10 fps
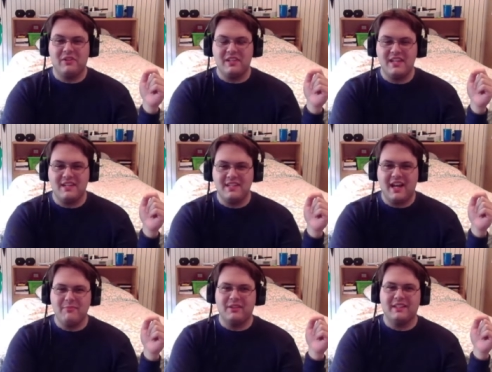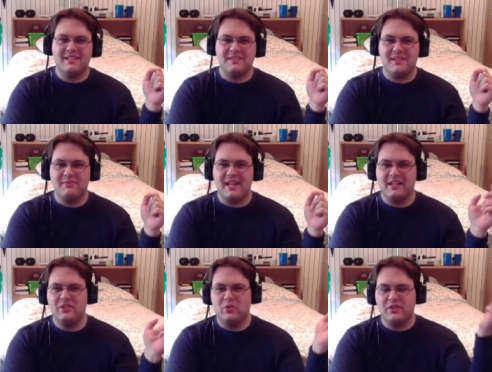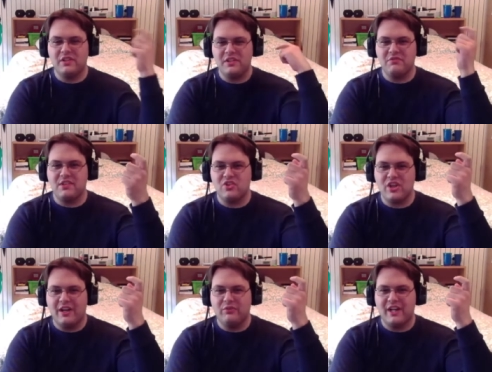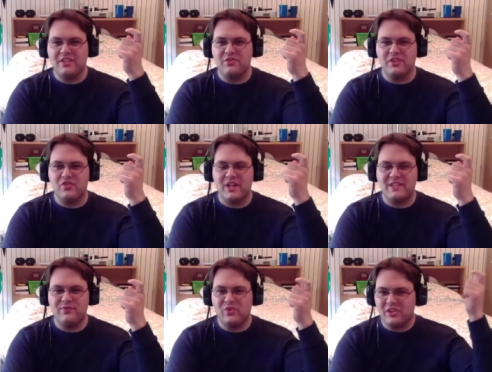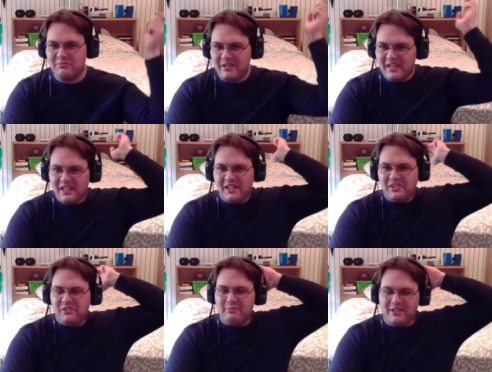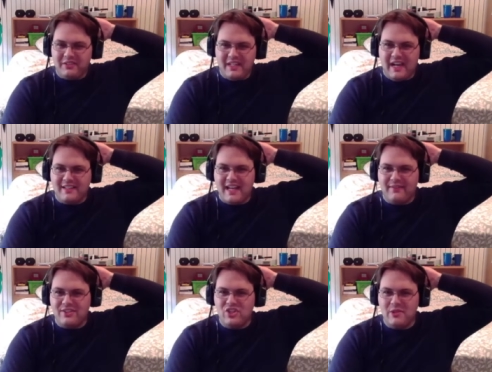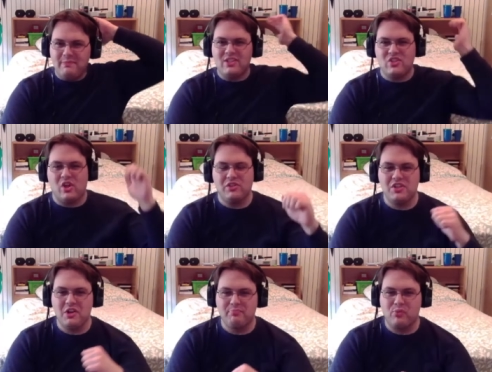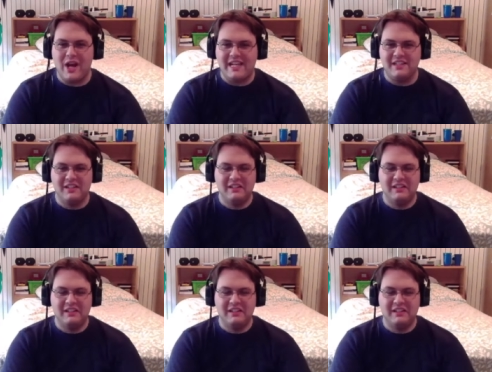He and Yaiba let slip that in order to use the shot riser to transform, you apparently had to have a chip installed in your brain.